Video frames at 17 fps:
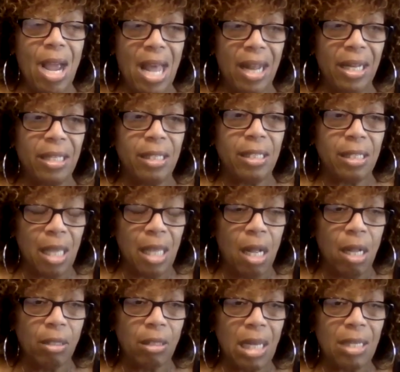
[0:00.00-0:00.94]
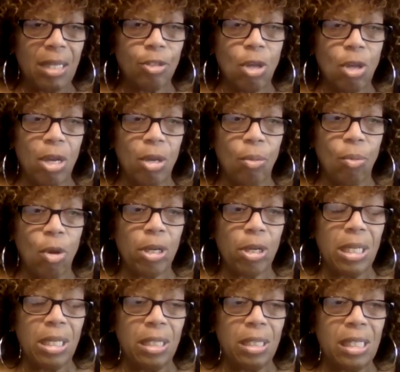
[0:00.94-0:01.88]
had excelled. I started
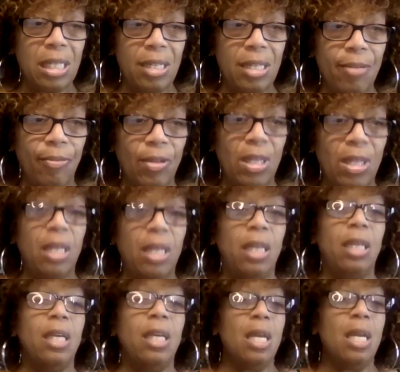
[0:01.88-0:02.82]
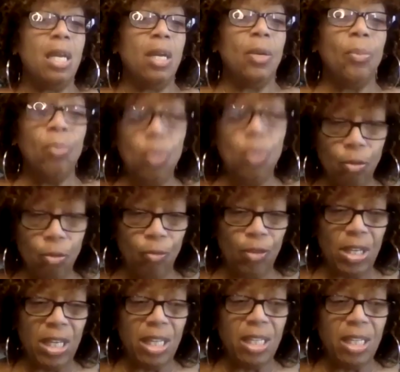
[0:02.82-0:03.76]
working in TV,
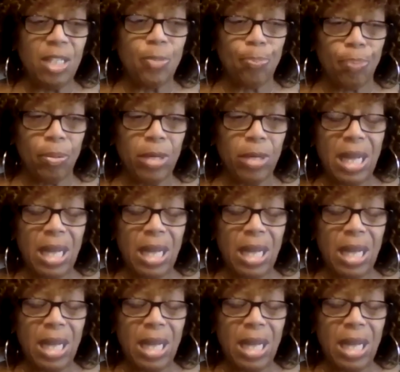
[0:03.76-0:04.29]
movies, print